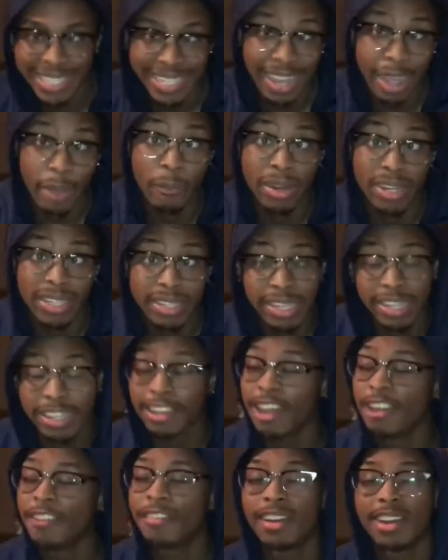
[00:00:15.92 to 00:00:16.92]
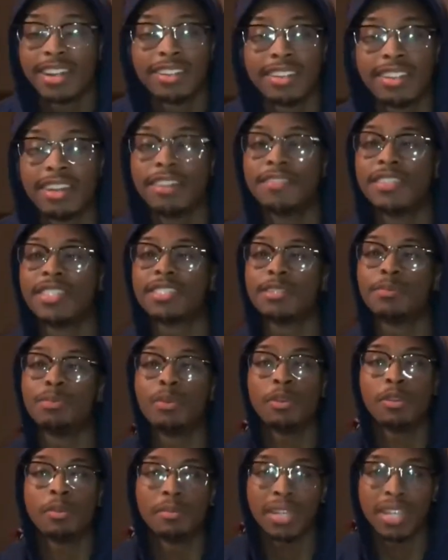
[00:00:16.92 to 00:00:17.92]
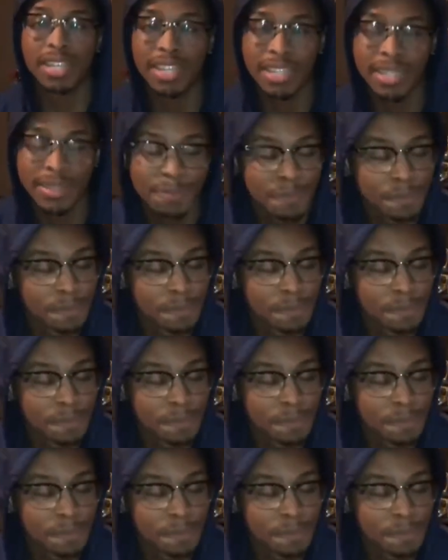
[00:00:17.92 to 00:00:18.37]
I want to thank y'all for all the love and support, man.